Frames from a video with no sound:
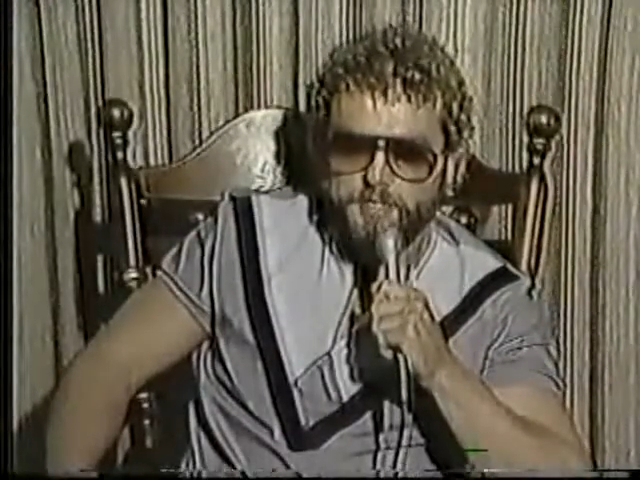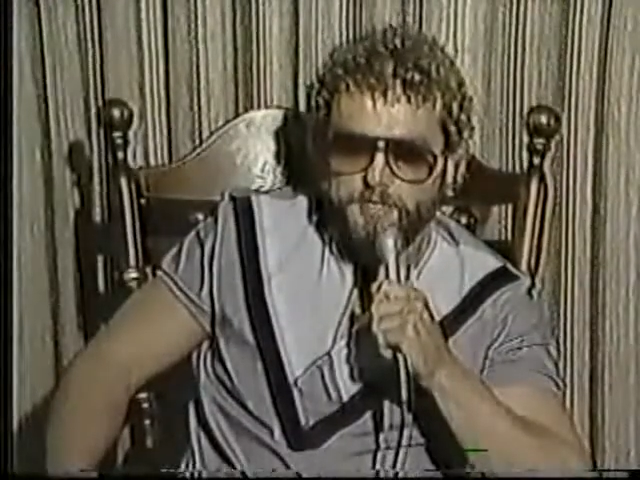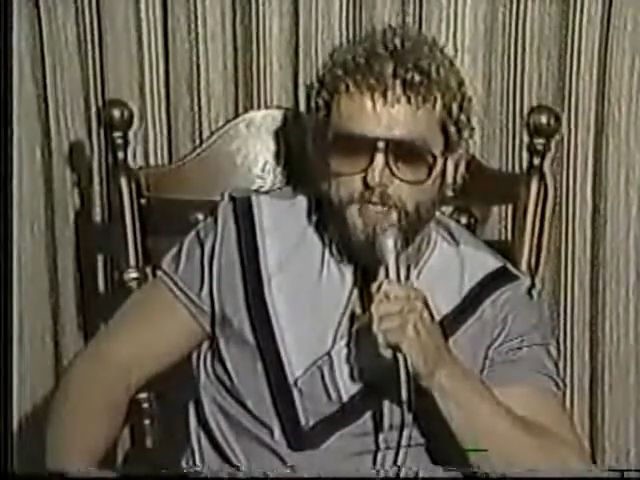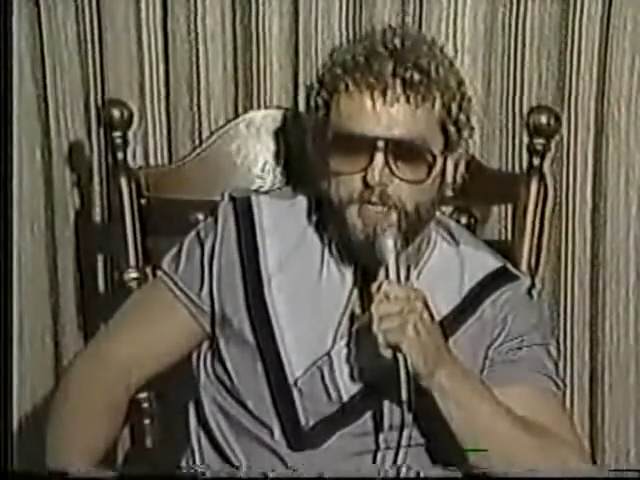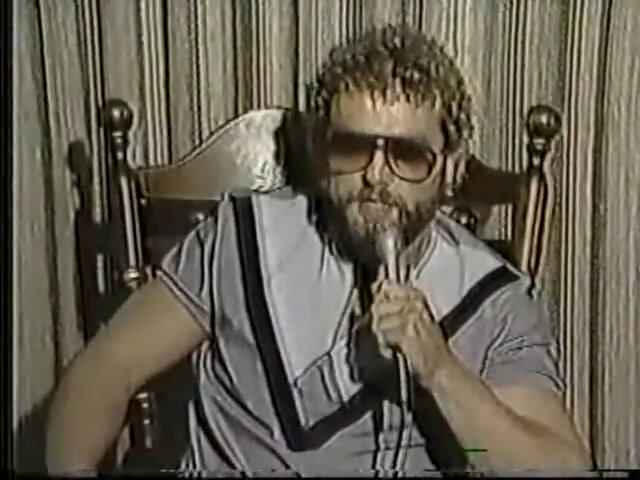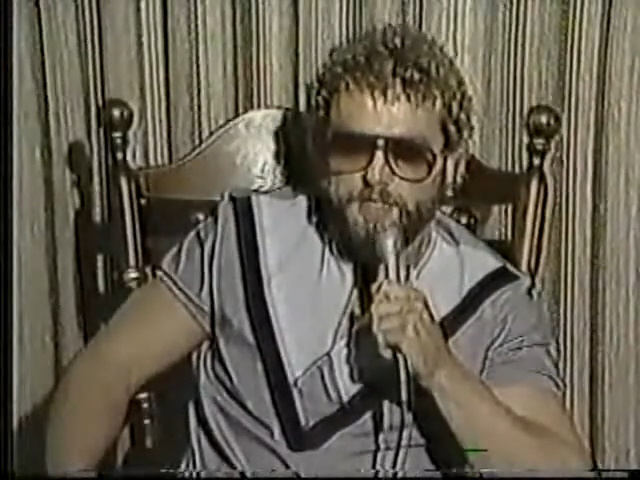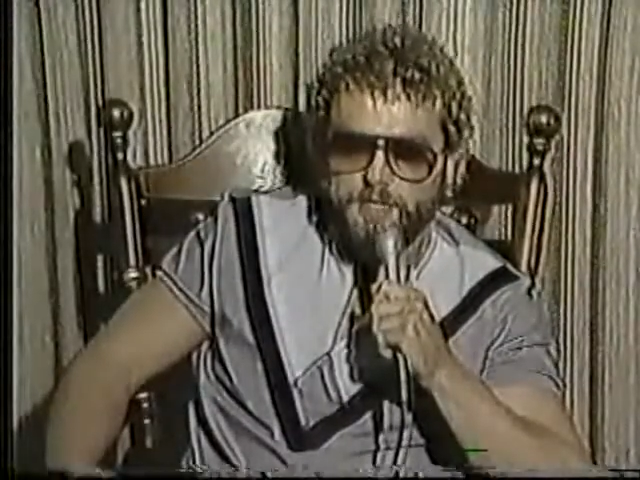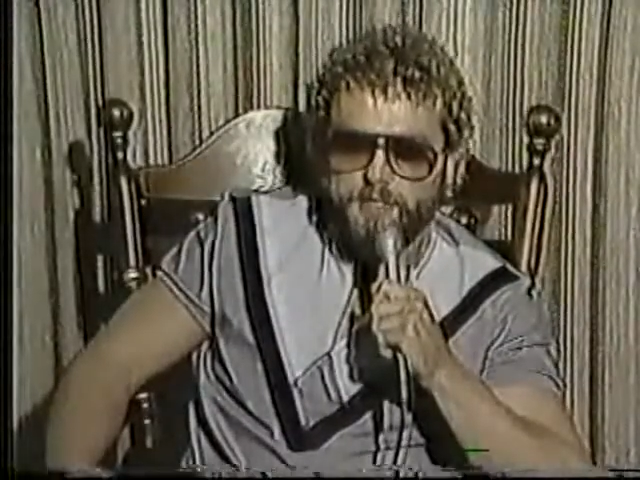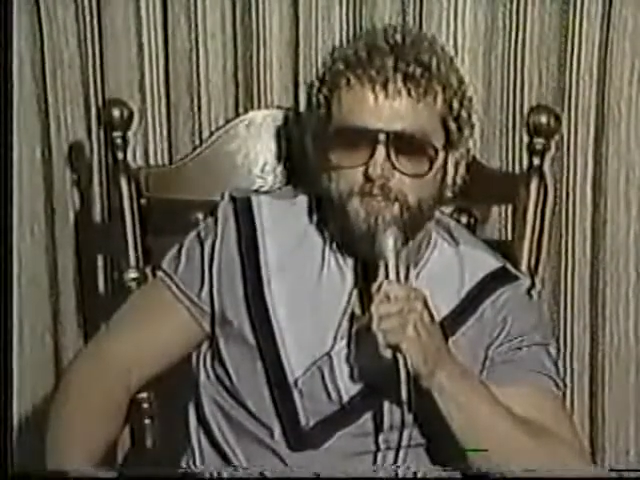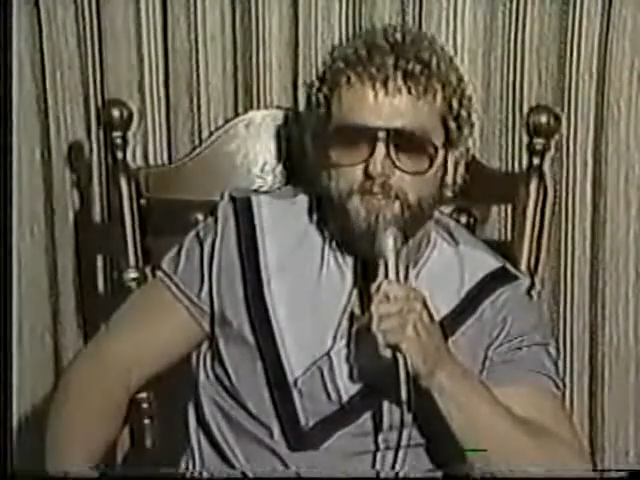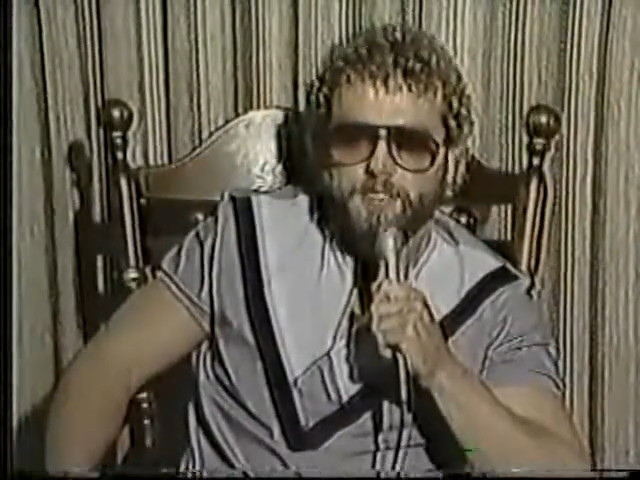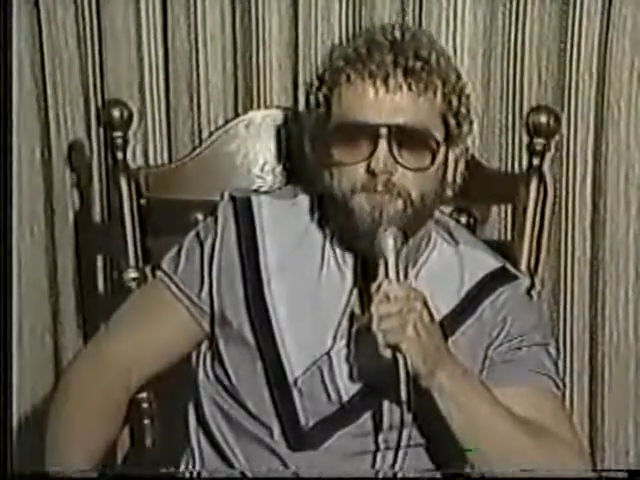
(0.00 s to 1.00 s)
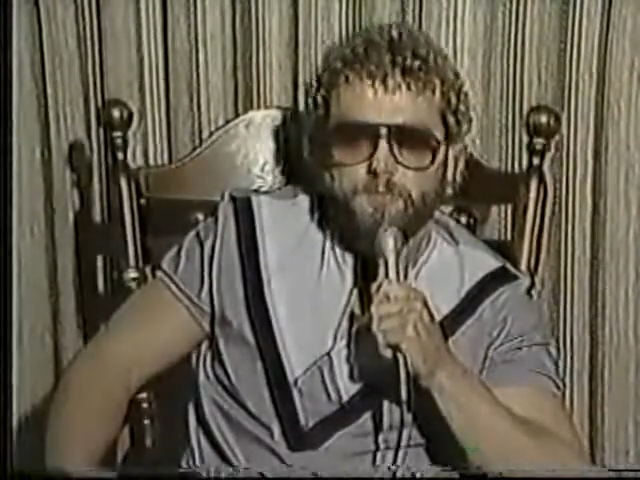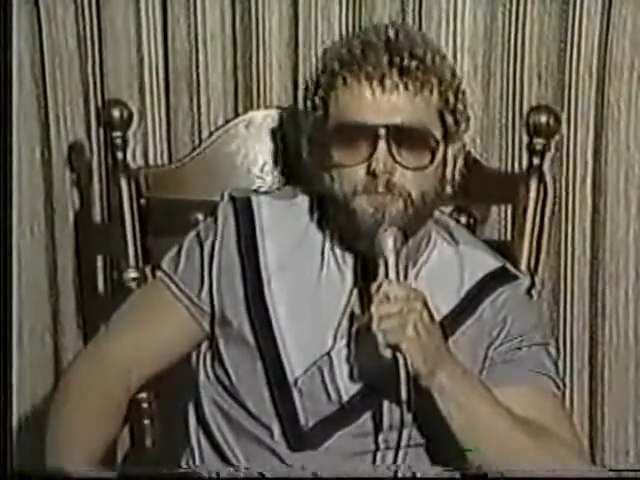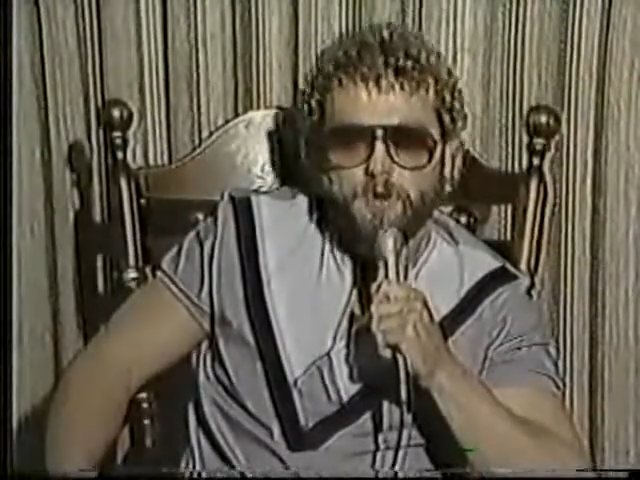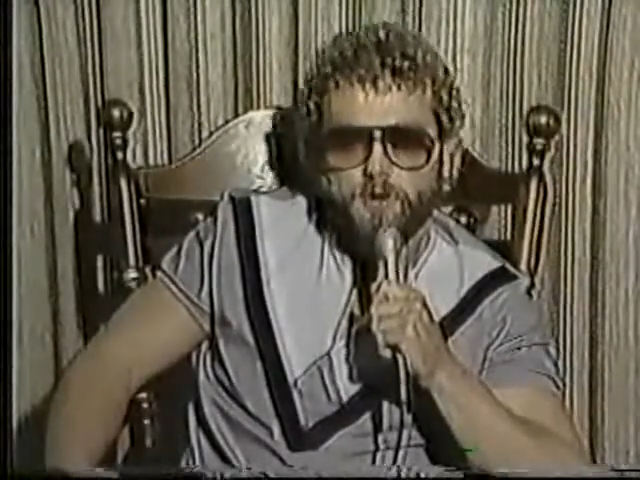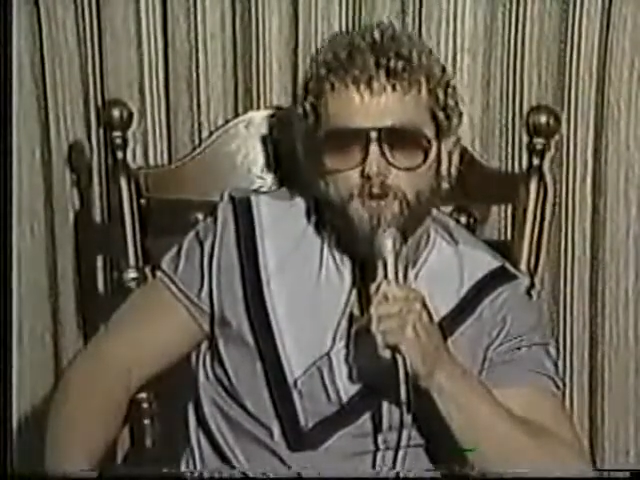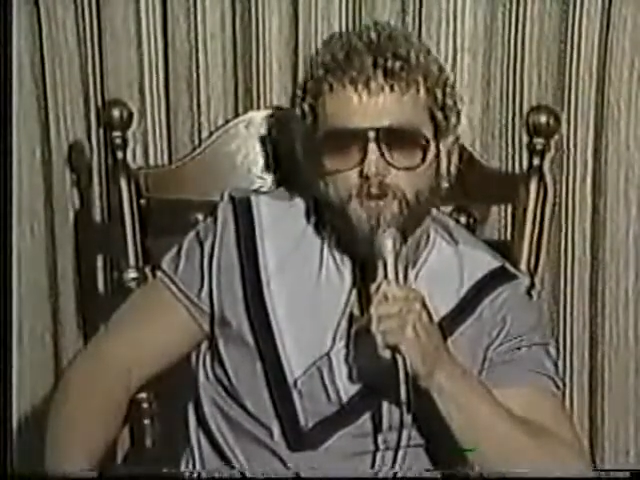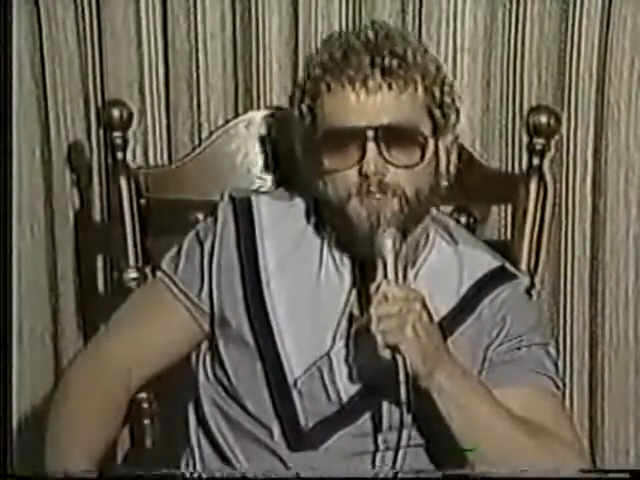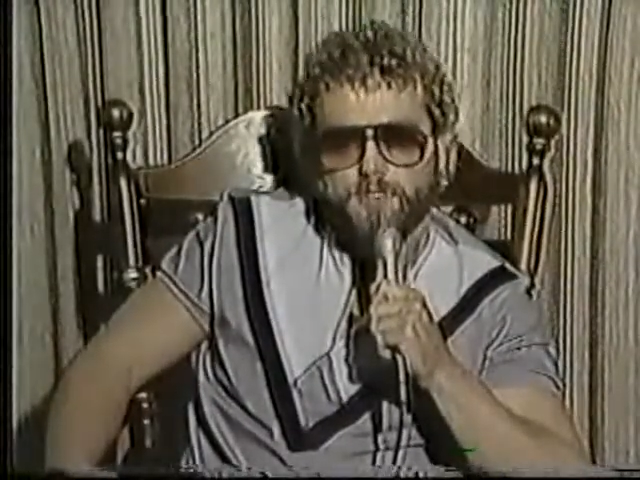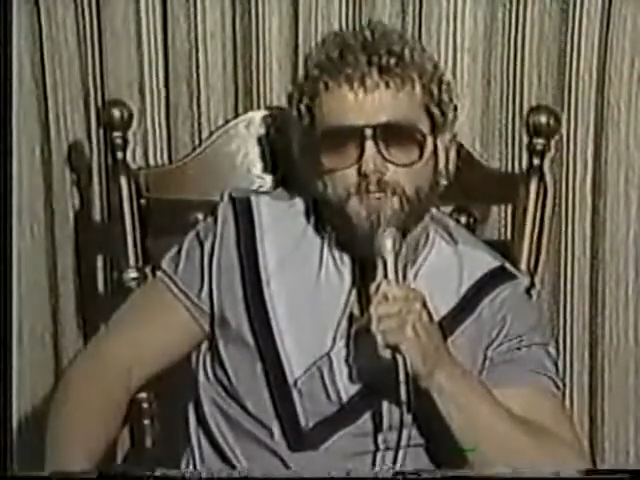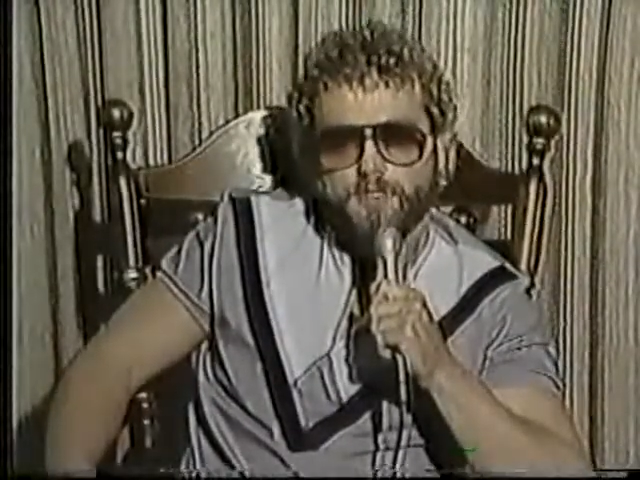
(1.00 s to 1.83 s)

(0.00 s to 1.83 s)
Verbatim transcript: got down deep in my heart